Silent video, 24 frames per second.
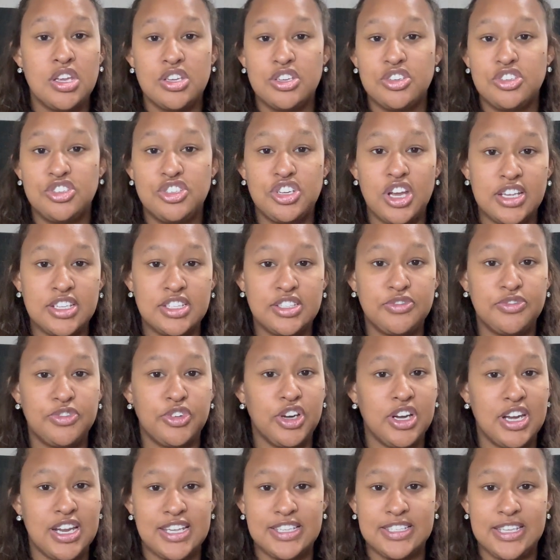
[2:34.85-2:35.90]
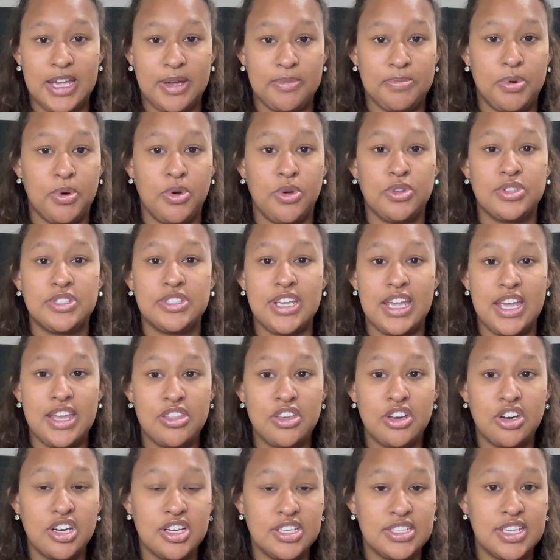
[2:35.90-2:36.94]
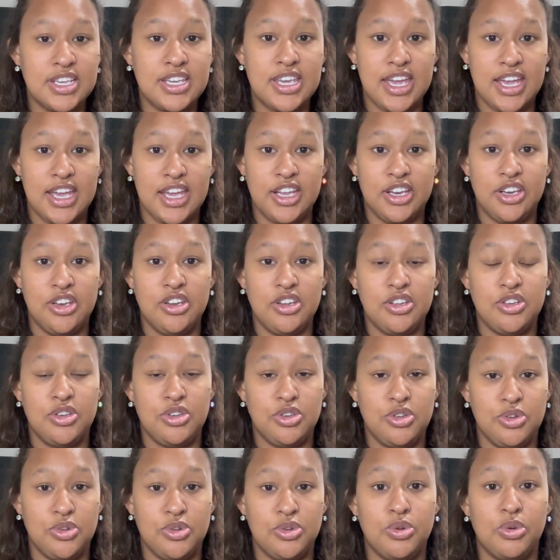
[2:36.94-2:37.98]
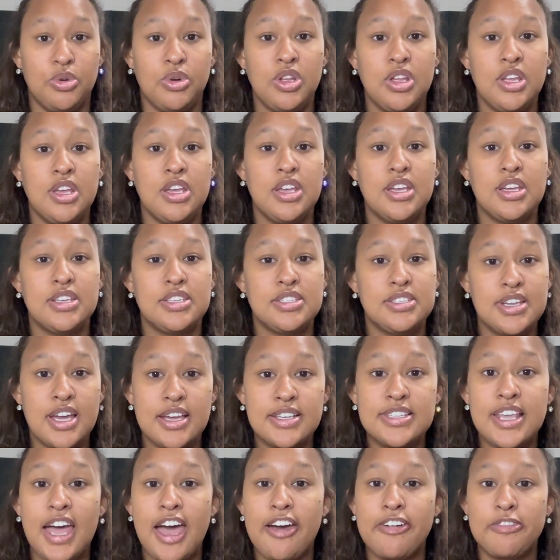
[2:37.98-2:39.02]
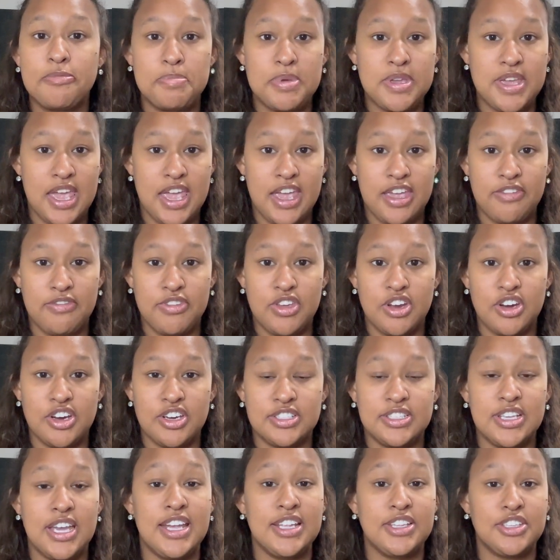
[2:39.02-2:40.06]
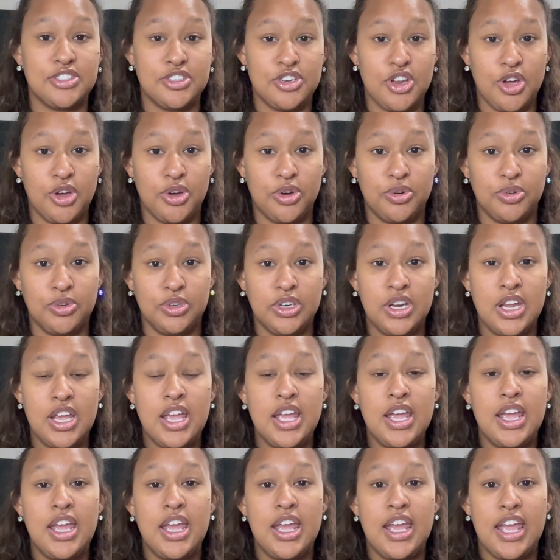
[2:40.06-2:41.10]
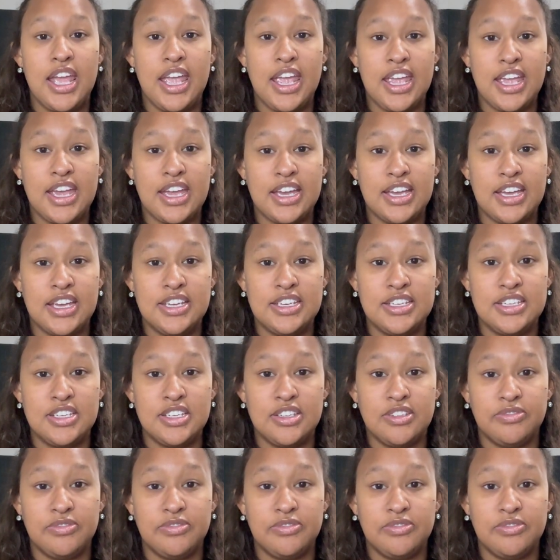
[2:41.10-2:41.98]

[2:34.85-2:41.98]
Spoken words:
just for an example, say there is a kid who does have behaviors, it's known, and